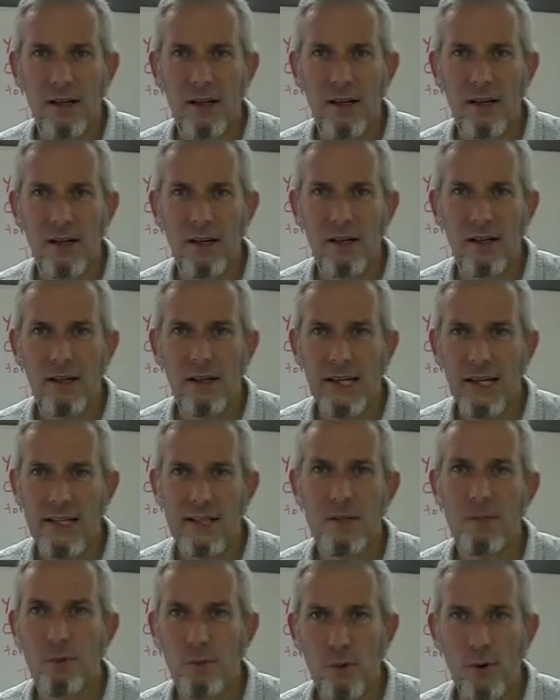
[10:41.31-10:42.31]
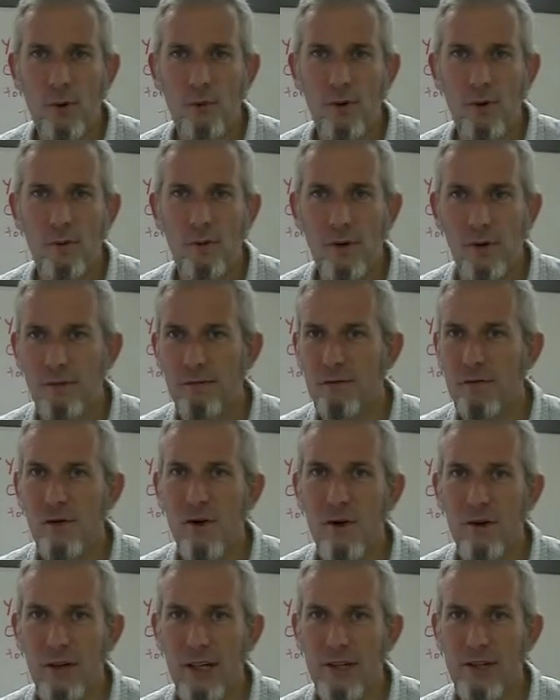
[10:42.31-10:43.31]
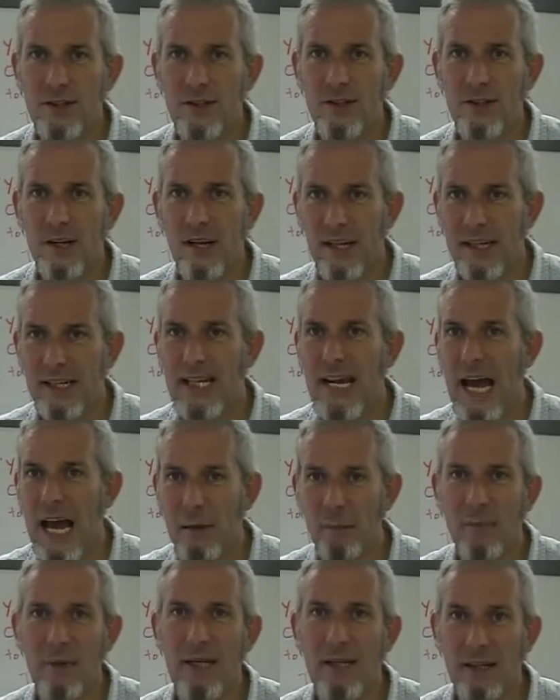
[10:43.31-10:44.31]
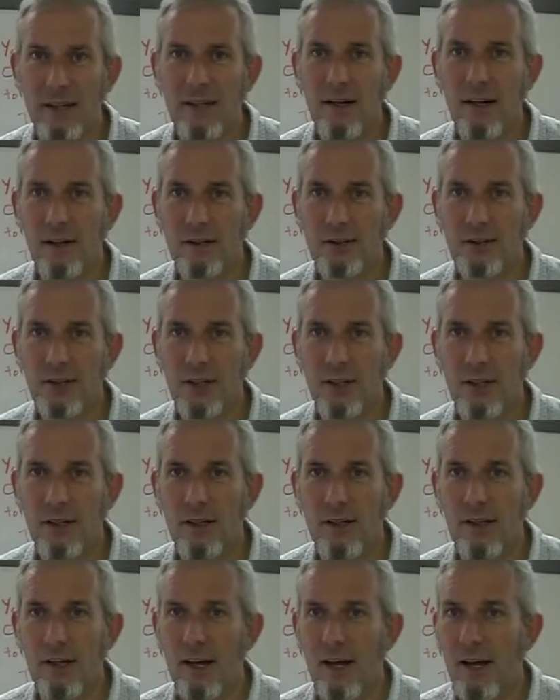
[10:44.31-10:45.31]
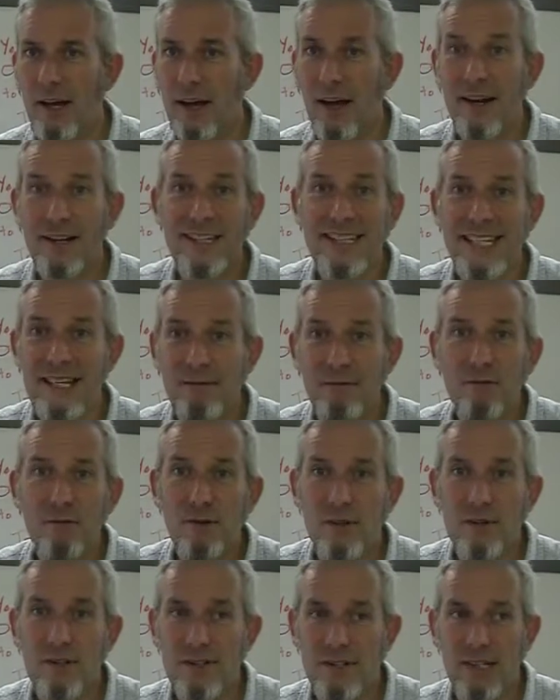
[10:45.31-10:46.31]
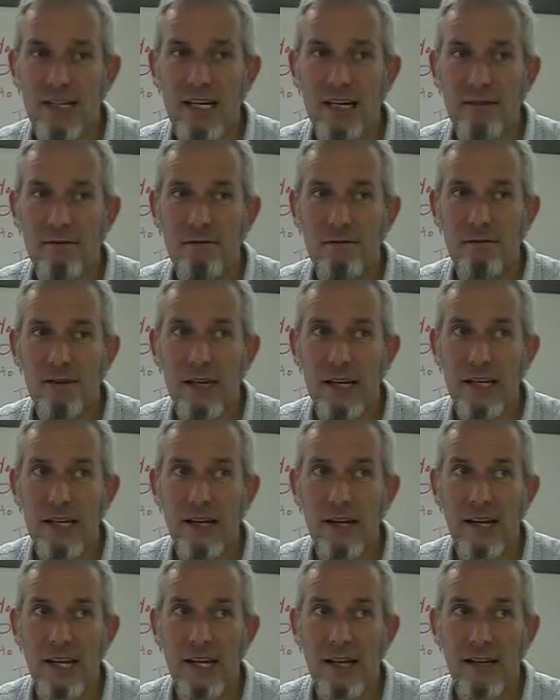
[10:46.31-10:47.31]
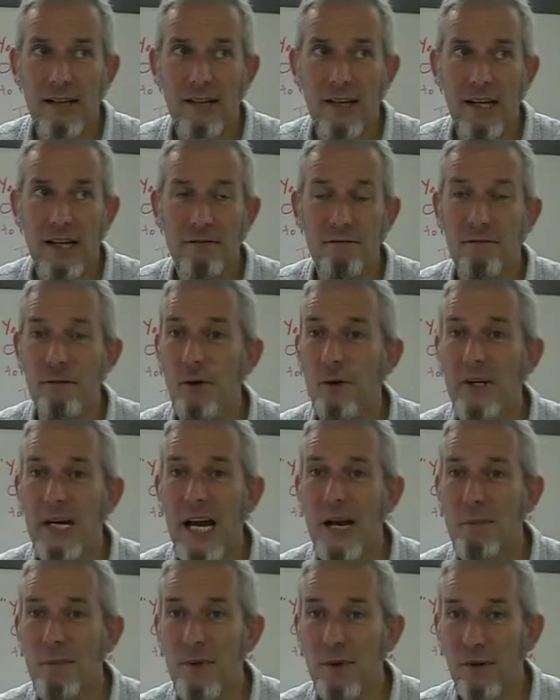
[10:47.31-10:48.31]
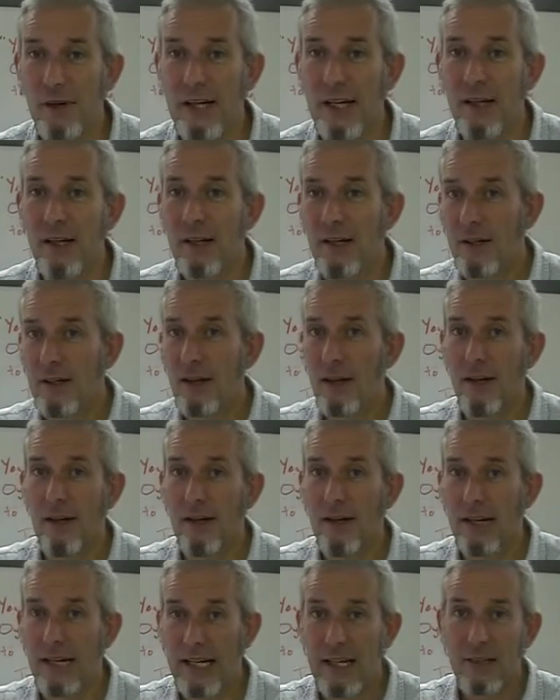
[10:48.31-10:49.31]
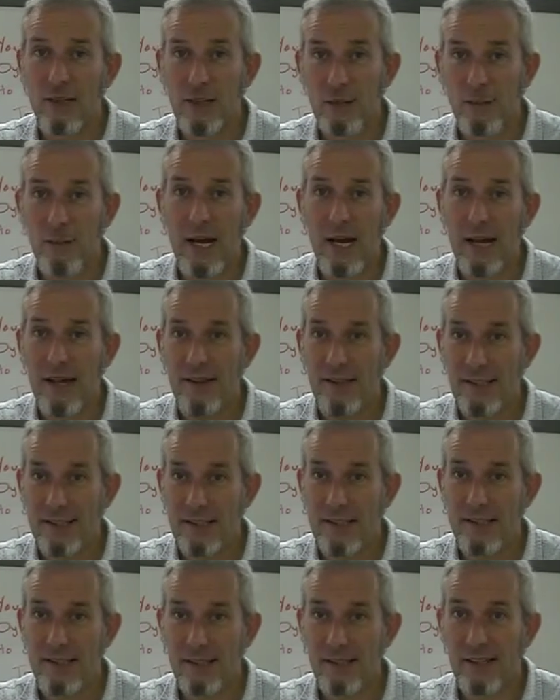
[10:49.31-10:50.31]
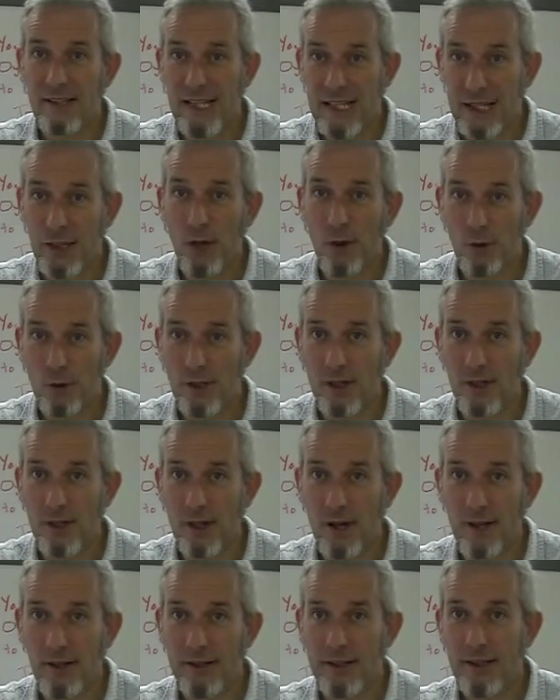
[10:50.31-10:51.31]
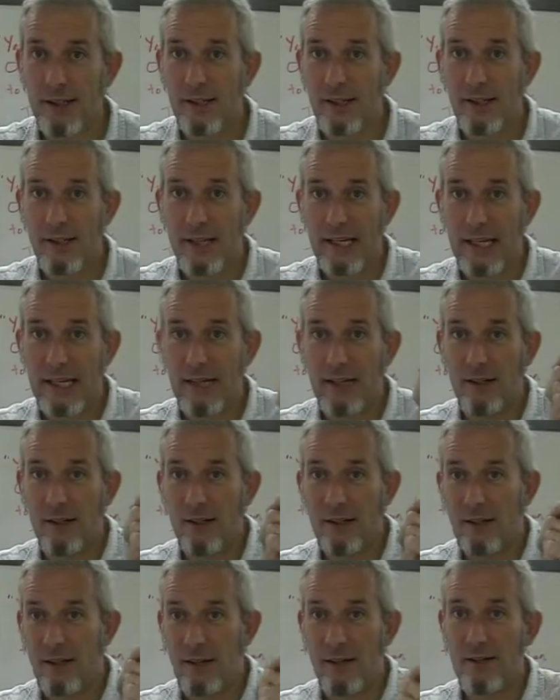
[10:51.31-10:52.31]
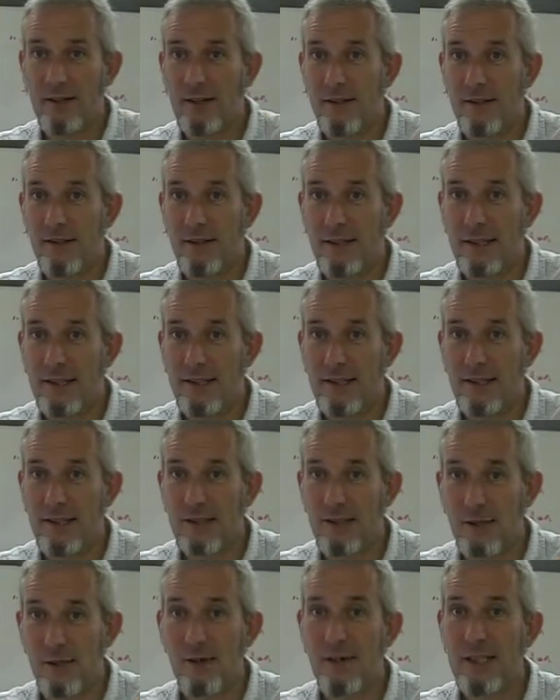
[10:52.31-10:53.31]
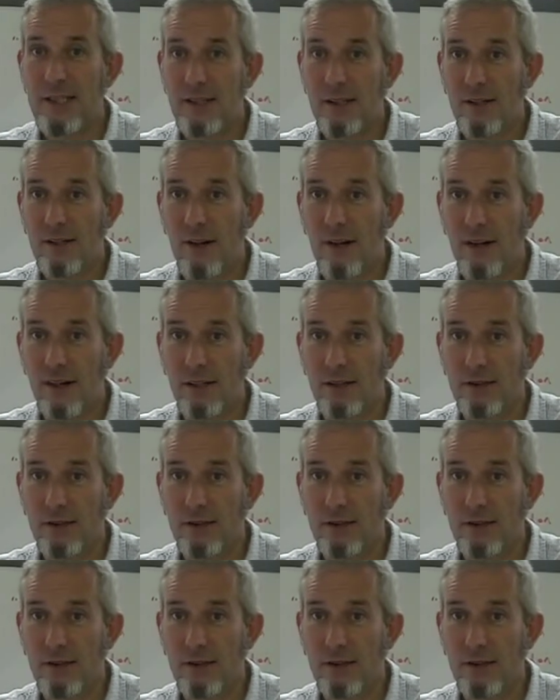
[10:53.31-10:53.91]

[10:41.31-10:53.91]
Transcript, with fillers: Uh, it's a problem of knowledge, a gap in culture, a, a difference in, in, in, in vocabulary. Uh, in Japan, this is an ICOCA card. In London, this is an Oyster card.